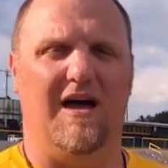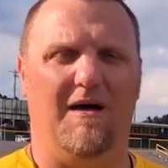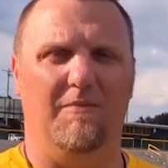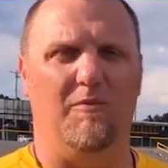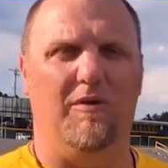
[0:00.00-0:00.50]

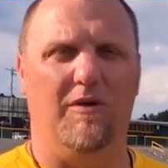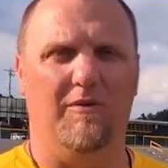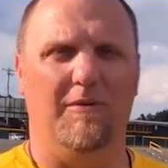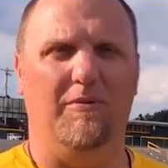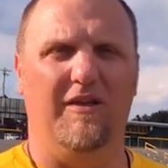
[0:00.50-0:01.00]
I've been really,
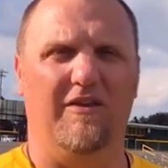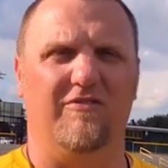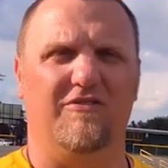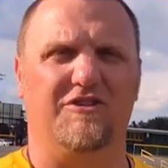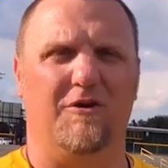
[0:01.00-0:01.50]
really
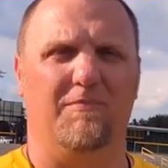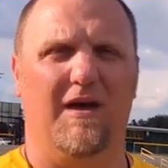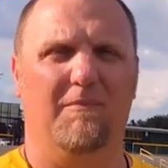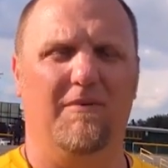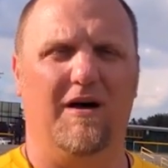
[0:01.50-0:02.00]
pleased this year,
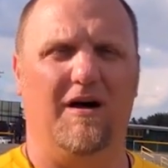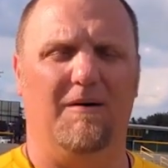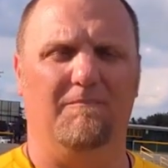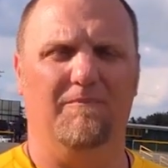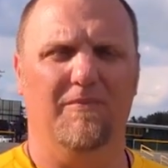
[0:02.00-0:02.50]
Pep.
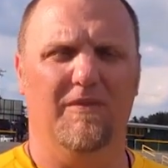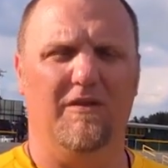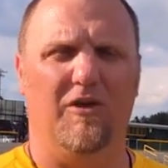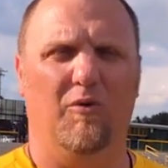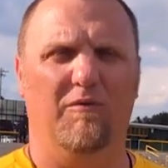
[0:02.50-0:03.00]

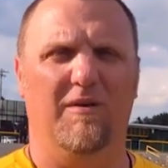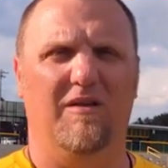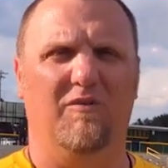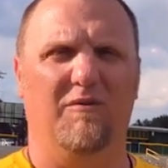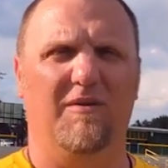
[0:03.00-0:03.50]
We've
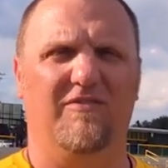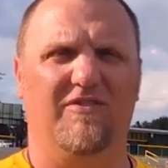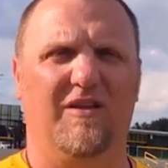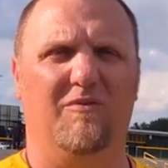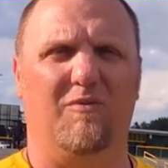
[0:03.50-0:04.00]
been
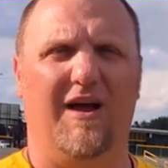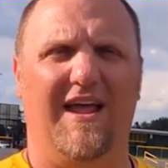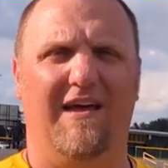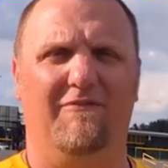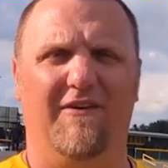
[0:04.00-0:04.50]
sitting
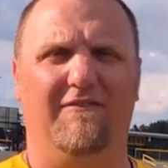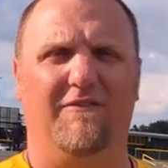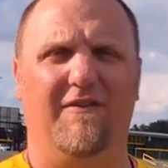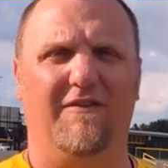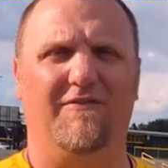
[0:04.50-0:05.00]
right at
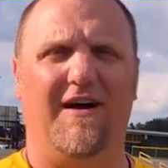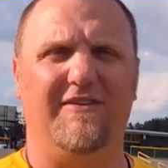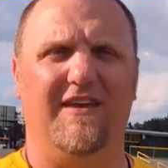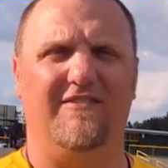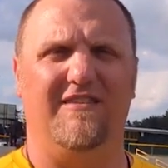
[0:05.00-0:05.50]
50,
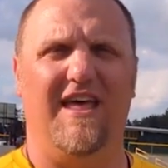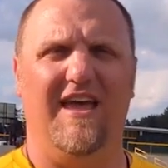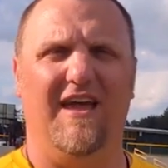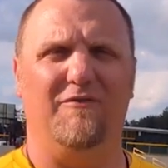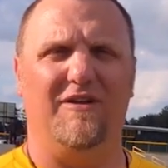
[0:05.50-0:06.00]
55 kids a
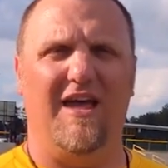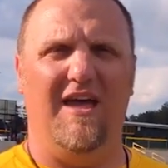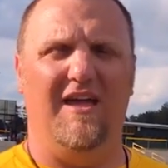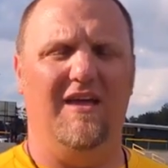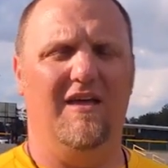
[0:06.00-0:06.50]
day every
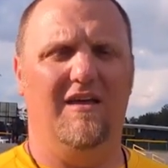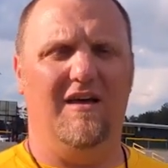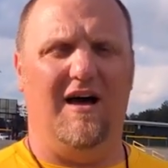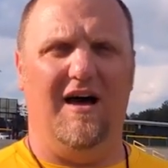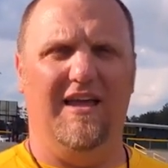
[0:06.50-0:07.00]
day.
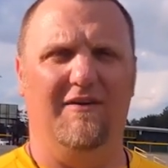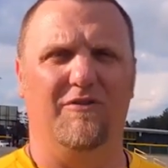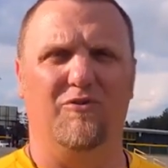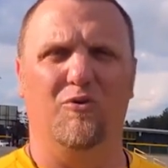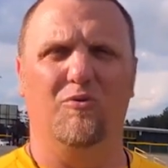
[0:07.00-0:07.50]

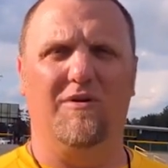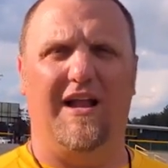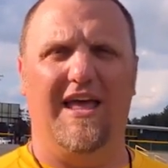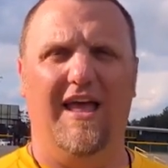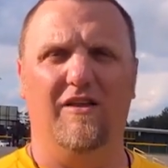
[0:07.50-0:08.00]
Even through
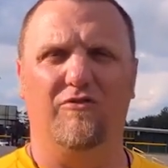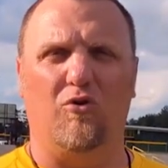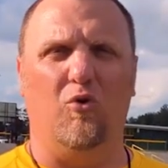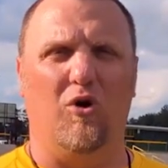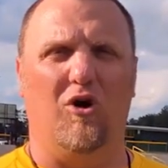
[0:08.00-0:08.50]
kind of ending
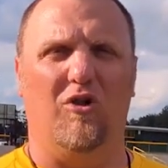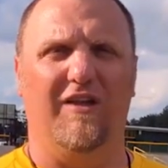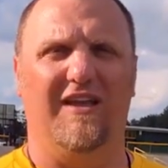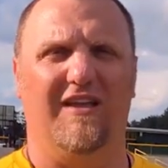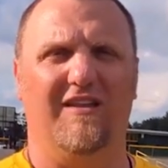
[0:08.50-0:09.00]
school
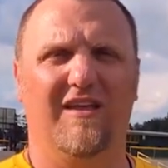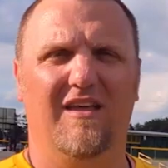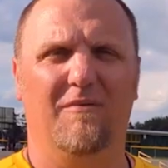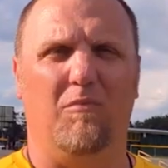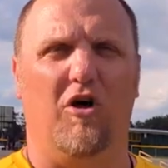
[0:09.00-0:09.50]
early and
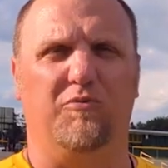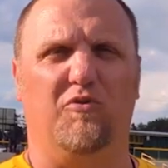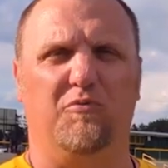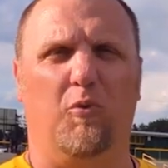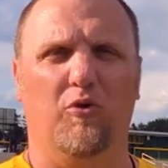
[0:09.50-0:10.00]

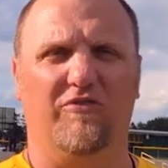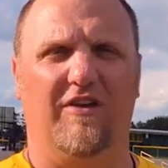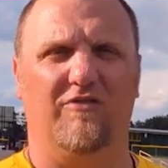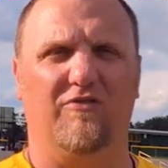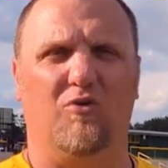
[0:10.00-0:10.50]
multiple sports
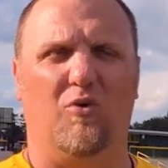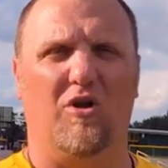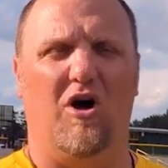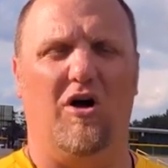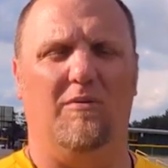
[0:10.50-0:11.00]
seasons
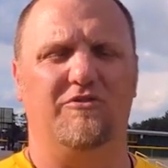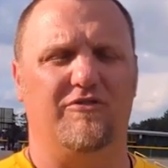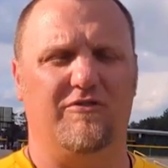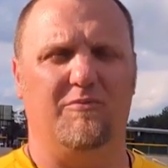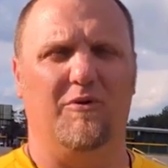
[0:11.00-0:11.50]
going on, I'm
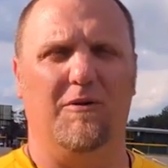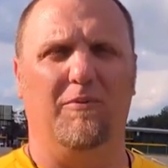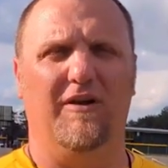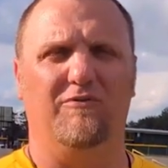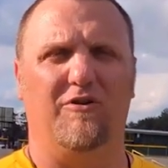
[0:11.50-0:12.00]
just really
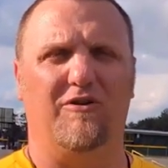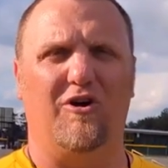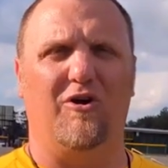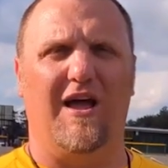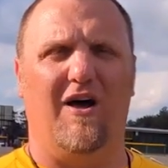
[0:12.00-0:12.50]
pleased with our
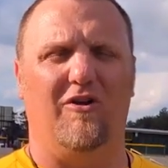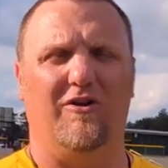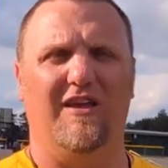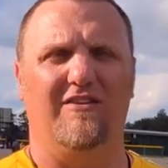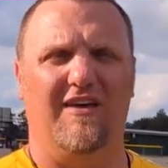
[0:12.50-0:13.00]
turnout and
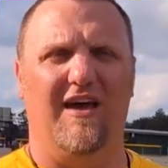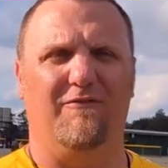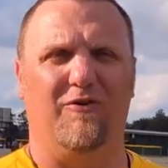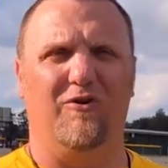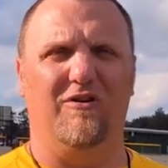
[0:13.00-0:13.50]
our kids'
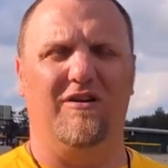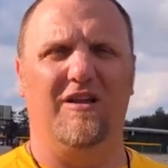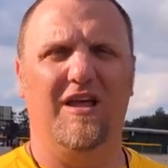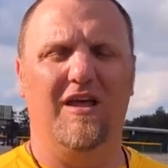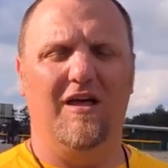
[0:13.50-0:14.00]
effort.
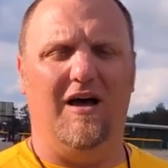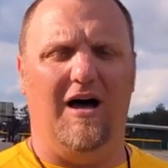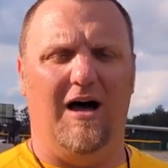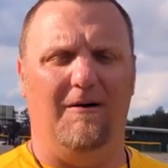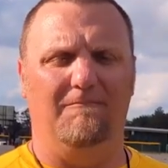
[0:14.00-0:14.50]
And
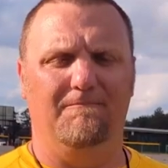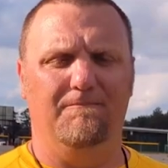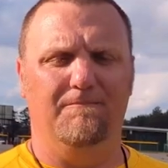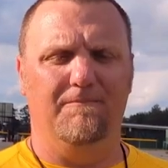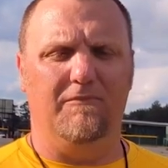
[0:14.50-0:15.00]

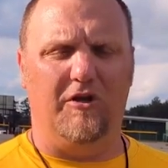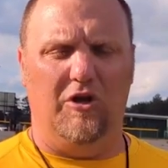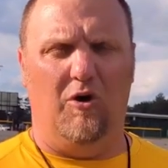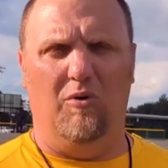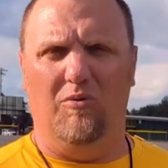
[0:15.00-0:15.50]

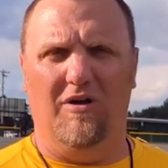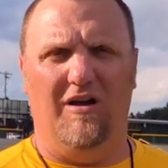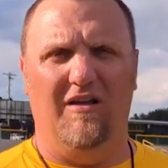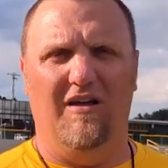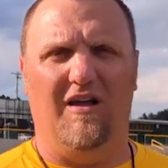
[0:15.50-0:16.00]

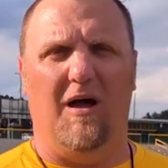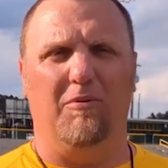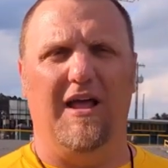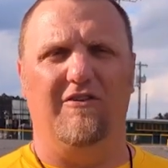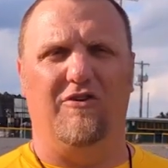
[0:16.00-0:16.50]
a
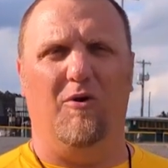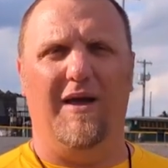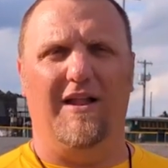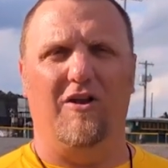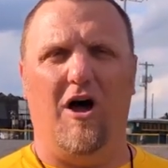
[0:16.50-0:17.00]
couple days ago,
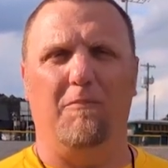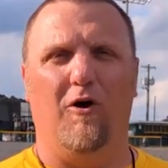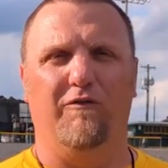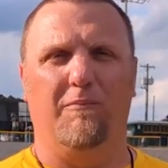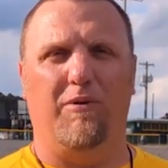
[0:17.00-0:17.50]
we had a not
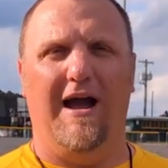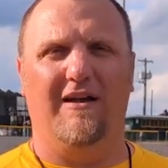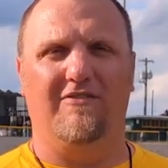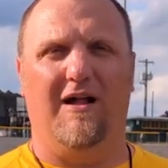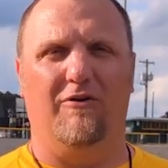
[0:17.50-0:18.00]
perfect
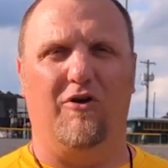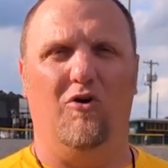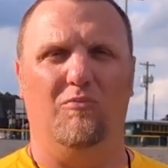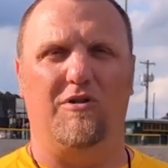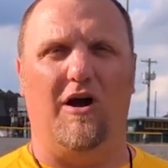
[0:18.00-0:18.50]
practice, and I was
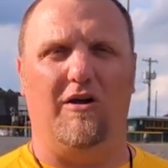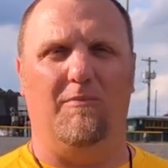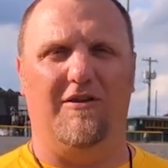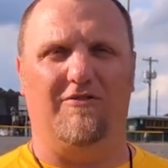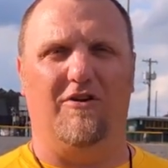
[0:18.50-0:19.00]
home talking
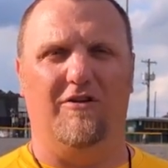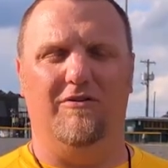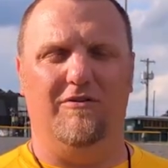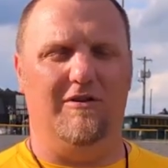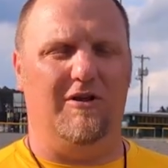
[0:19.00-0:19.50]
to my
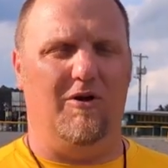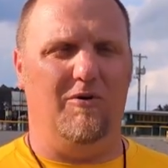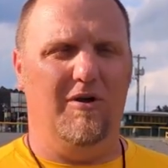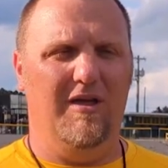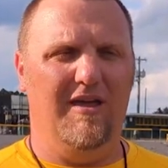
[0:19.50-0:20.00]
son,
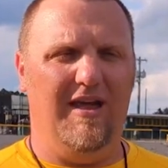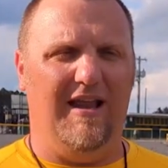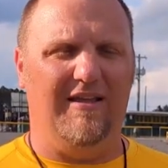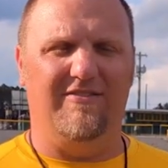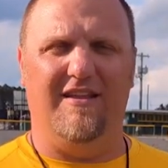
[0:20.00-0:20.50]

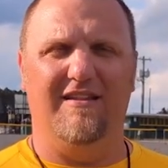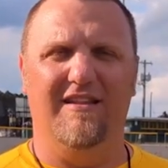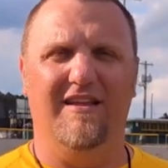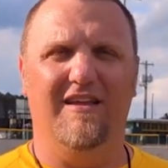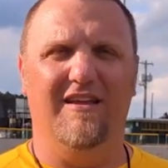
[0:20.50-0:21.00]
and he said,
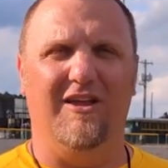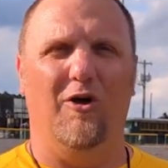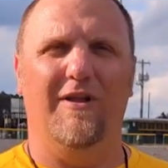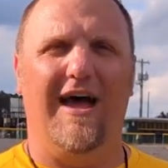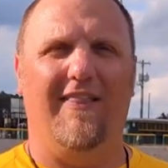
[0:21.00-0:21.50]

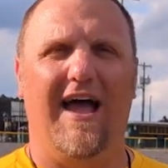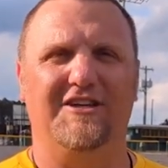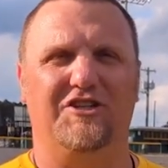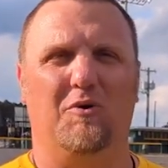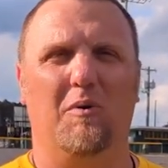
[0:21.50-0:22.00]
Dad,
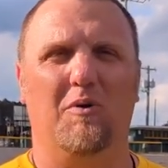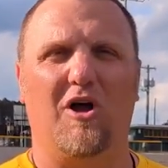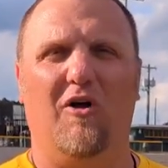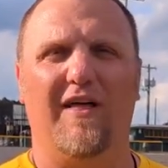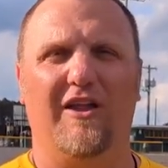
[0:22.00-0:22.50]
last year we would
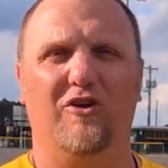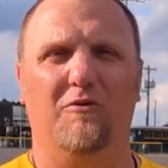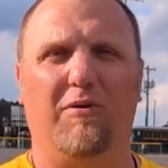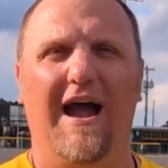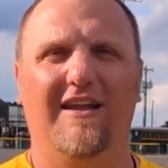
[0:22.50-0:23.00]
have called that a
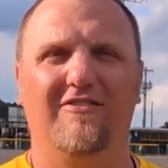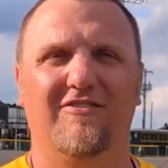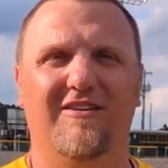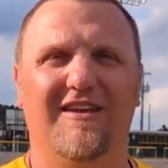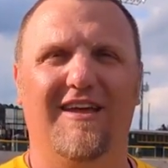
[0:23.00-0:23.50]
good
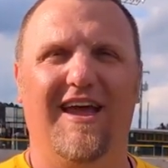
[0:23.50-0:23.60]
practice.